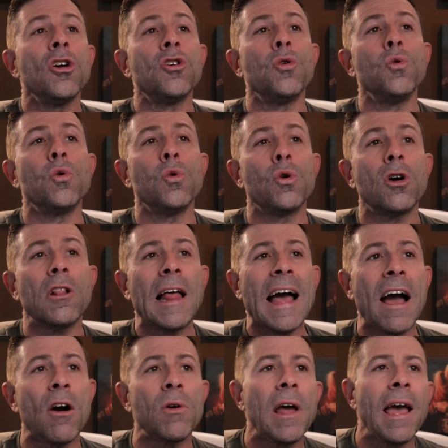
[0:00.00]
Google
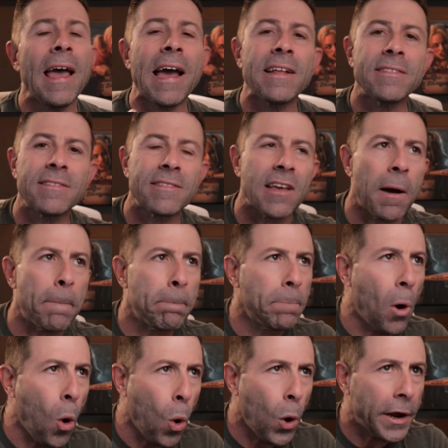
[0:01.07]
Cloud at some
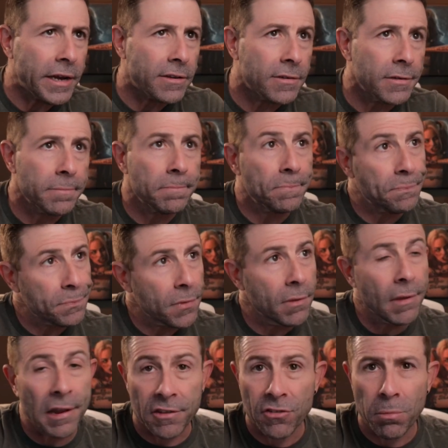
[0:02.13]
point.
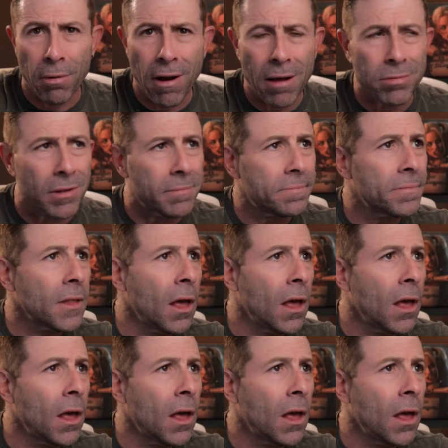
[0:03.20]
That is a problem.